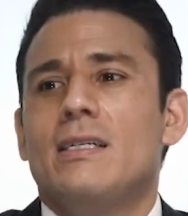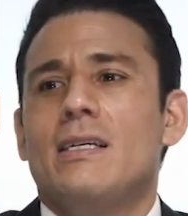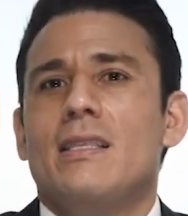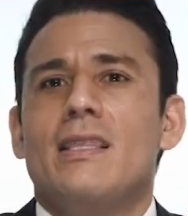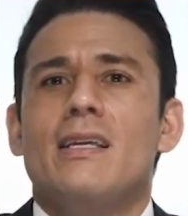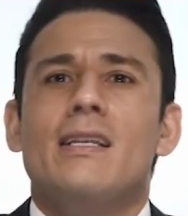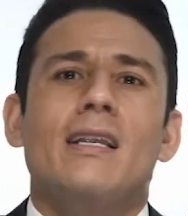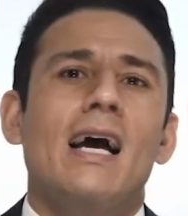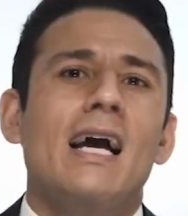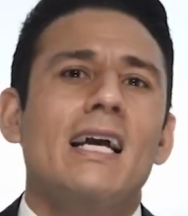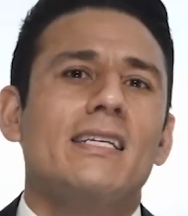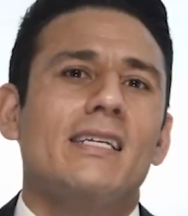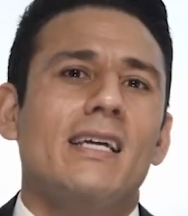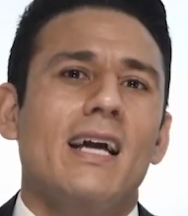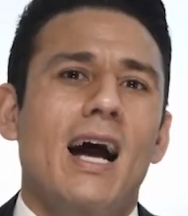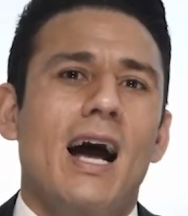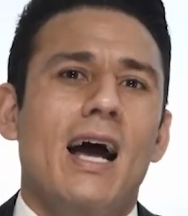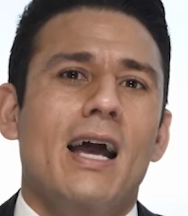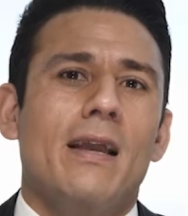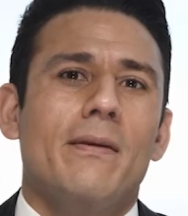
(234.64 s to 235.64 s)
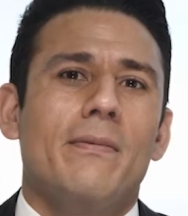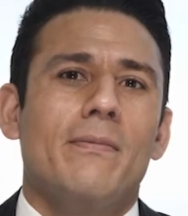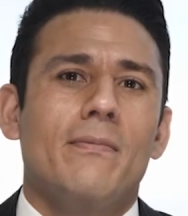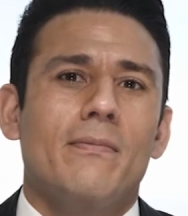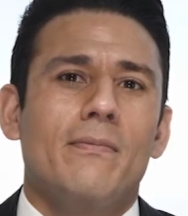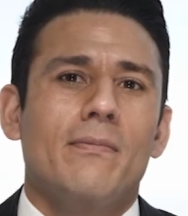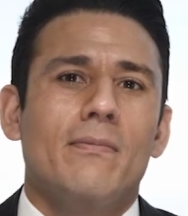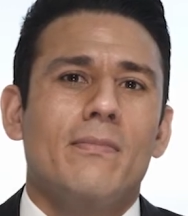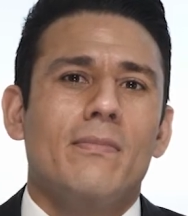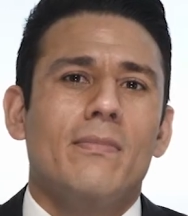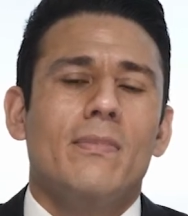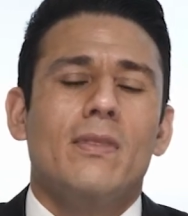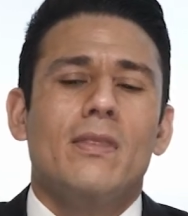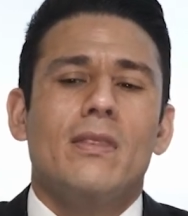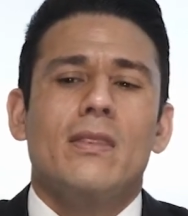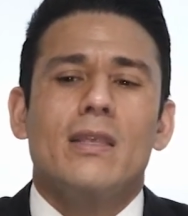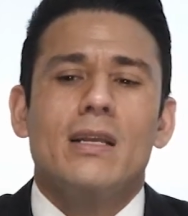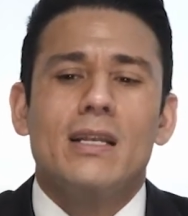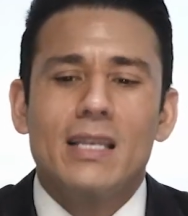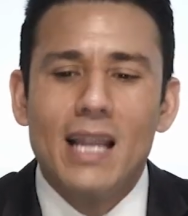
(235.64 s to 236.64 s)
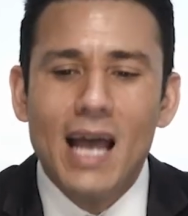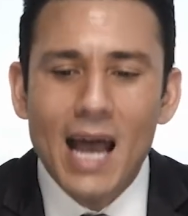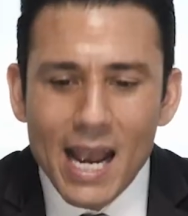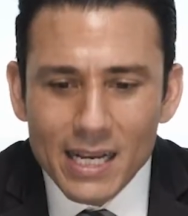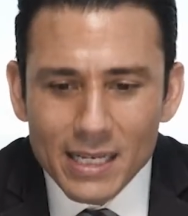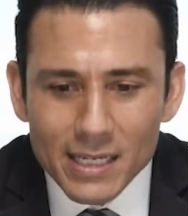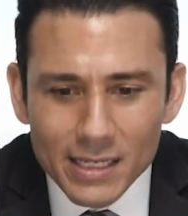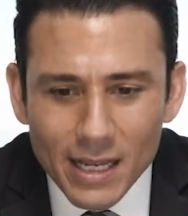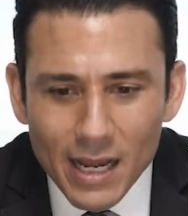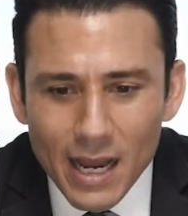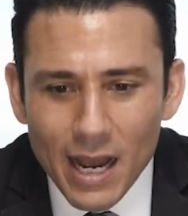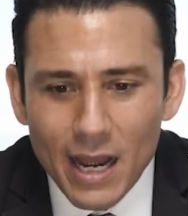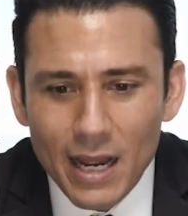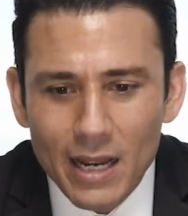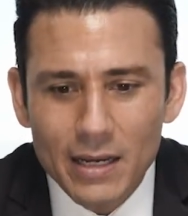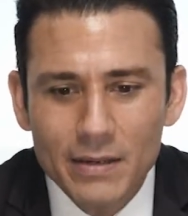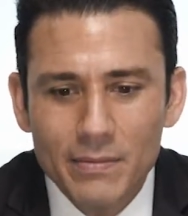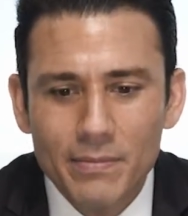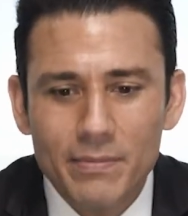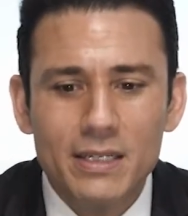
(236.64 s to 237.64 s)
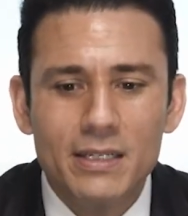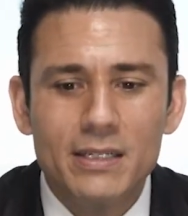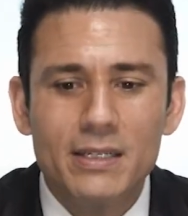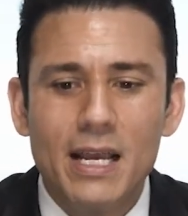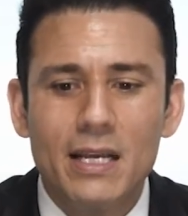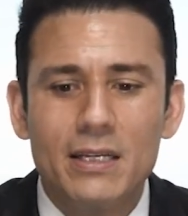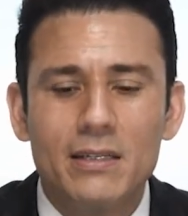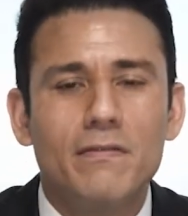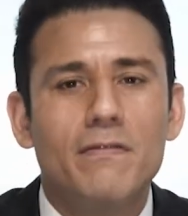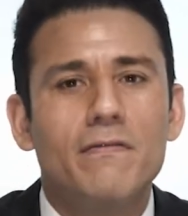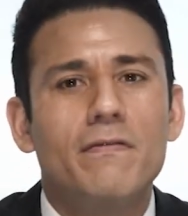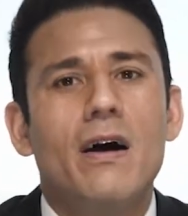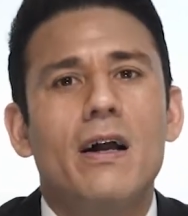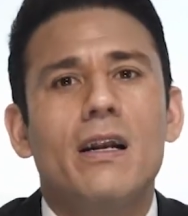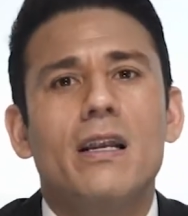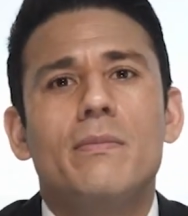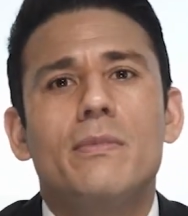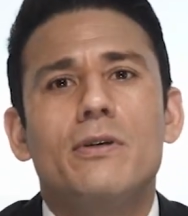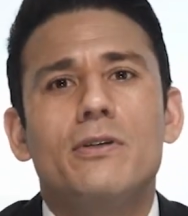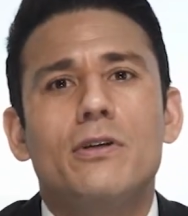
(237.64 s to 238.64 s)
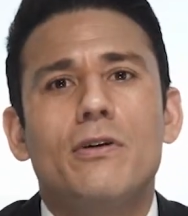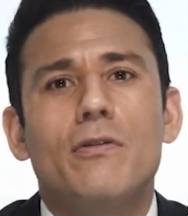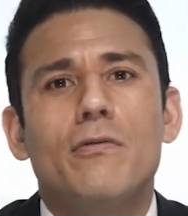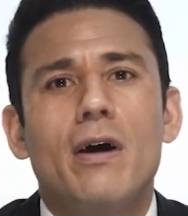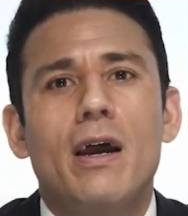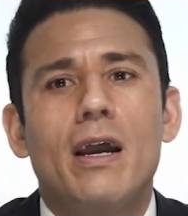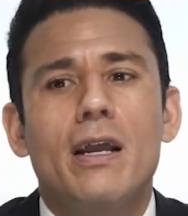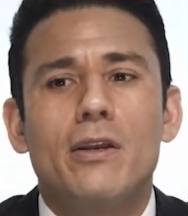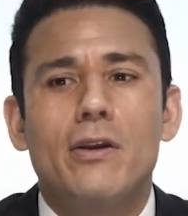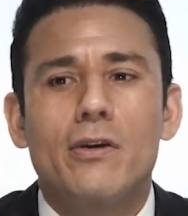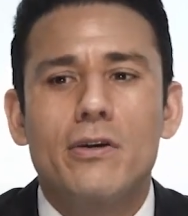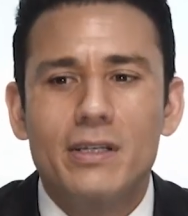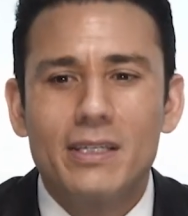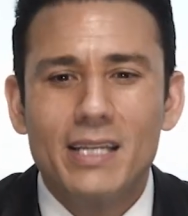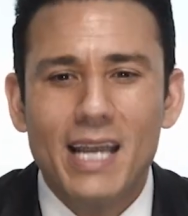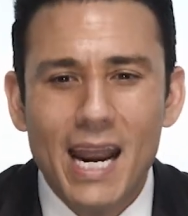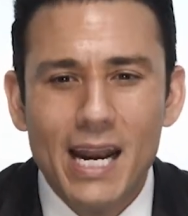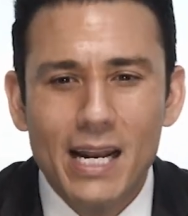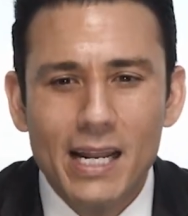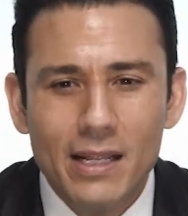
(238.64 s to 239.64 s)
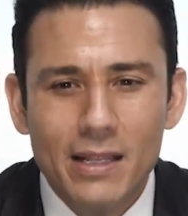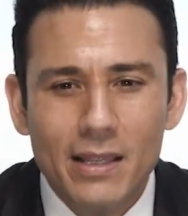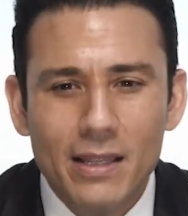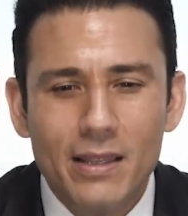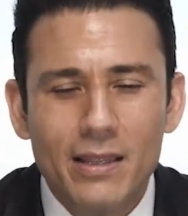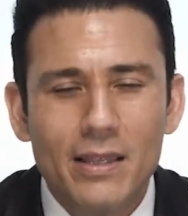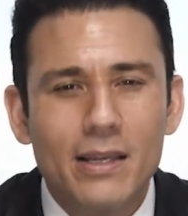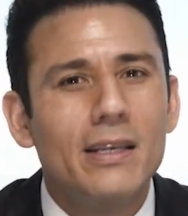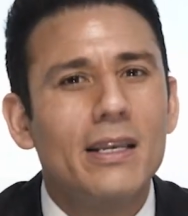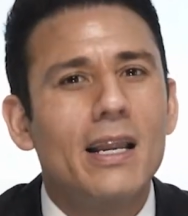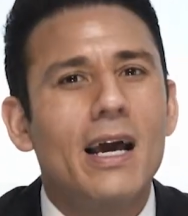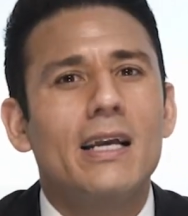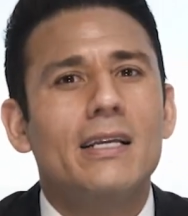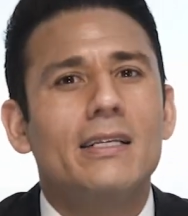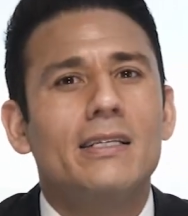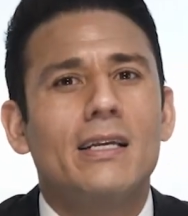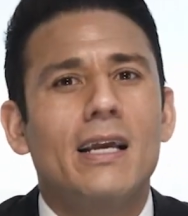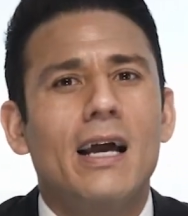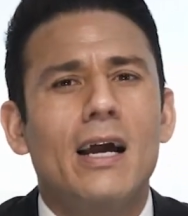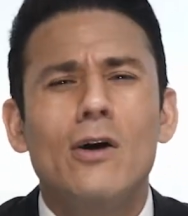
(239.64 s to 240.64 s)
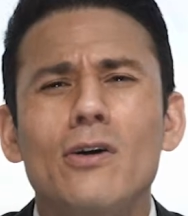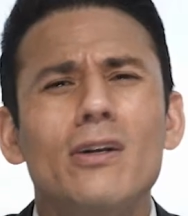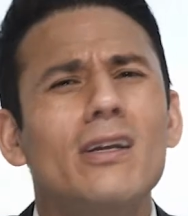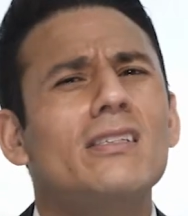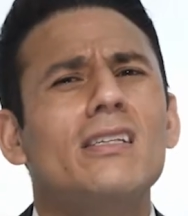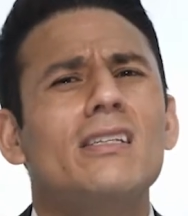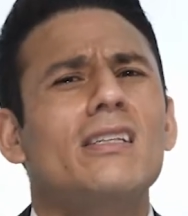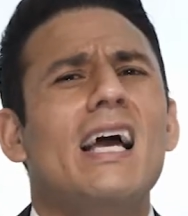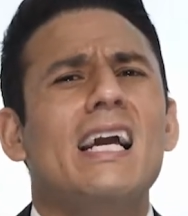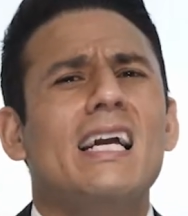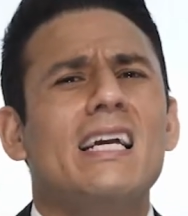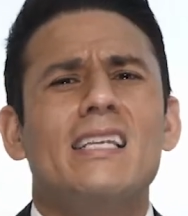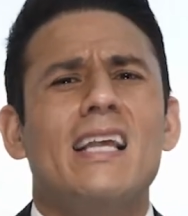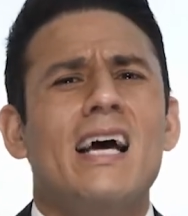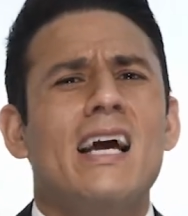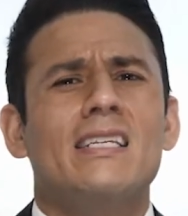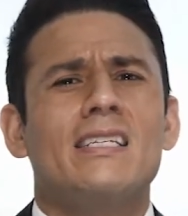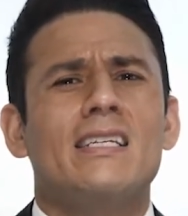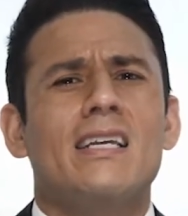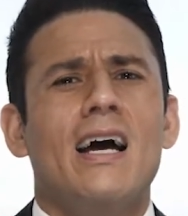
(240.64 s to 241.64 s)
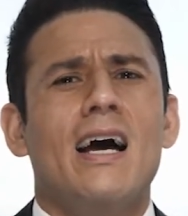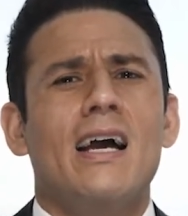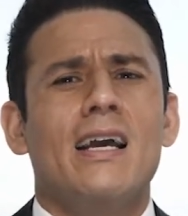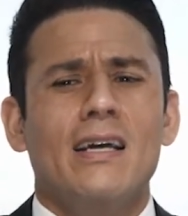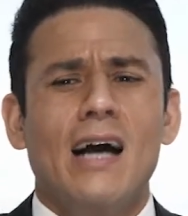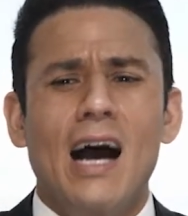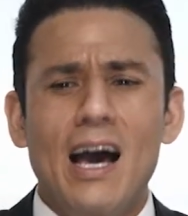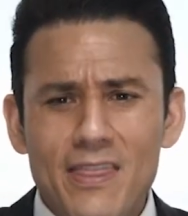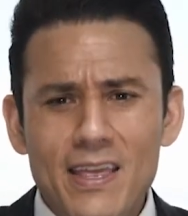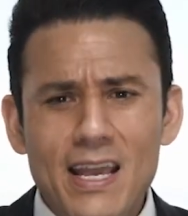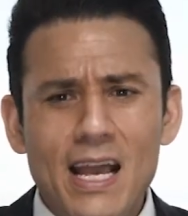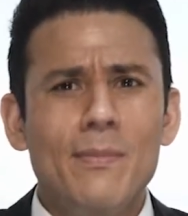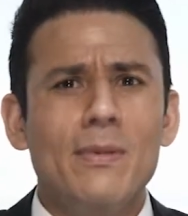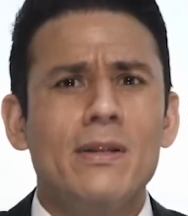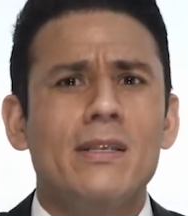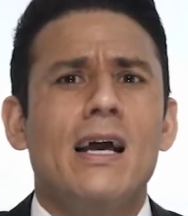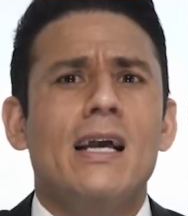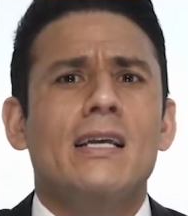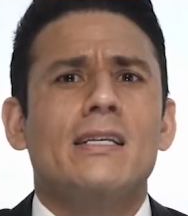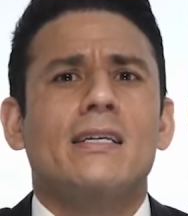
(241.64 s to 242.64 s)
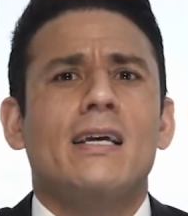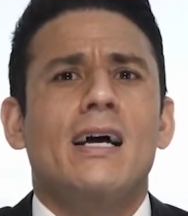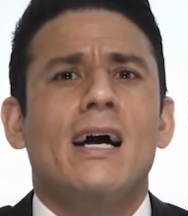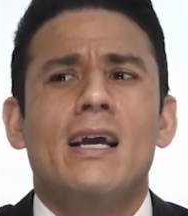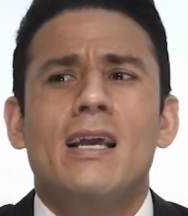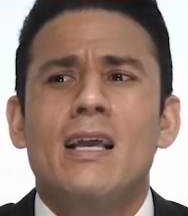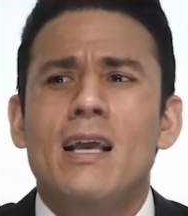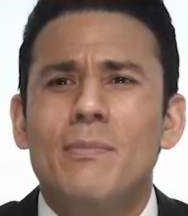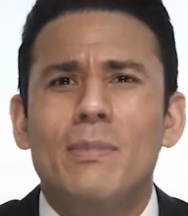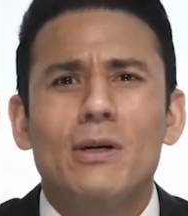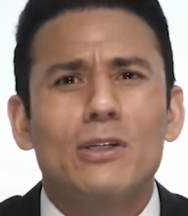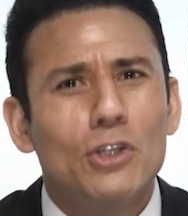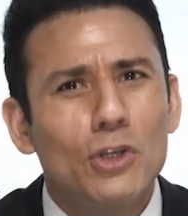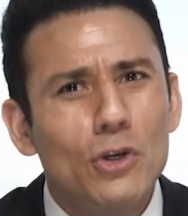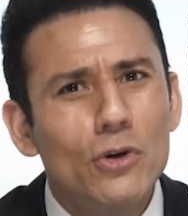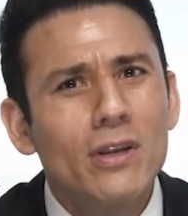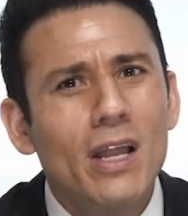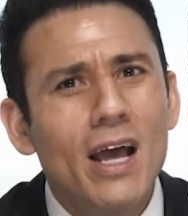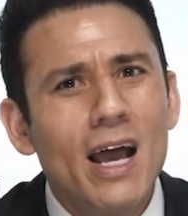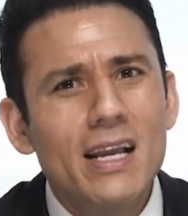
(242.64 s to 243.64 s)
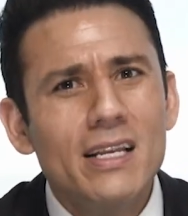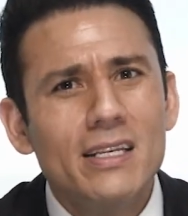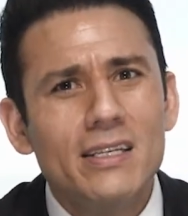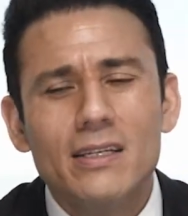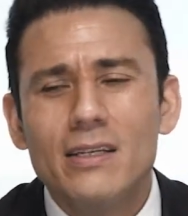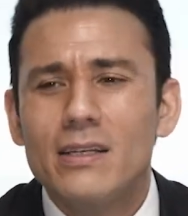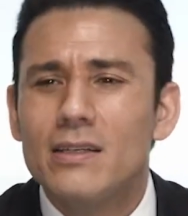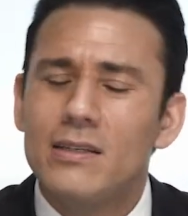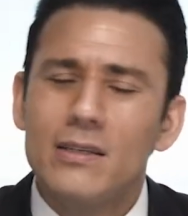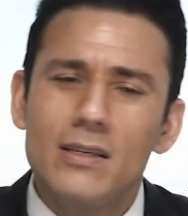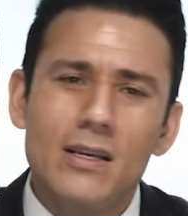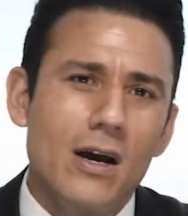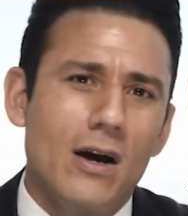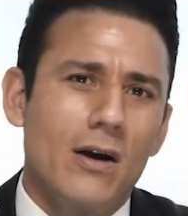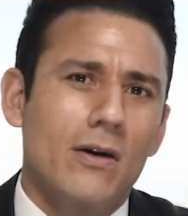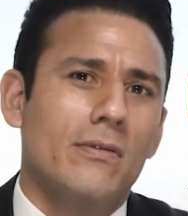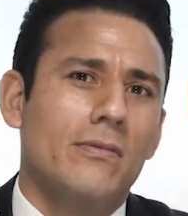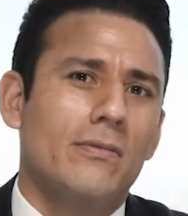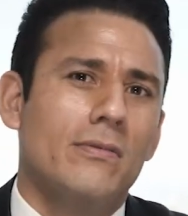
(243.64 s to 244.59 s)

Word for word: The nice guy. The nice guy, mistakes in finding Mr. Right, and you're dating the nice guy. doesn't like a nice guy? I think I'm a nice guy, but too nice? No.